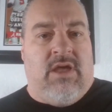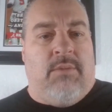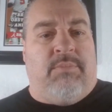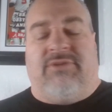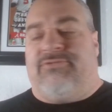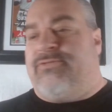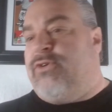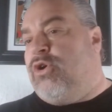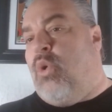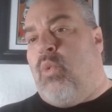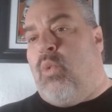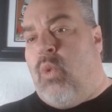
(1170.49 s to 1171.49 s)
But for
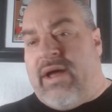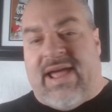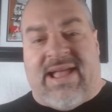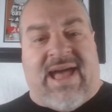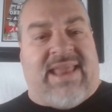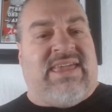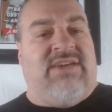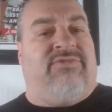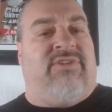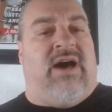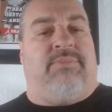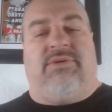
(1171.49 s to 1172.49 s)
what I got to give
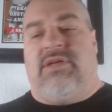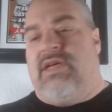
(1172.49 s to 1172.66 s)
up,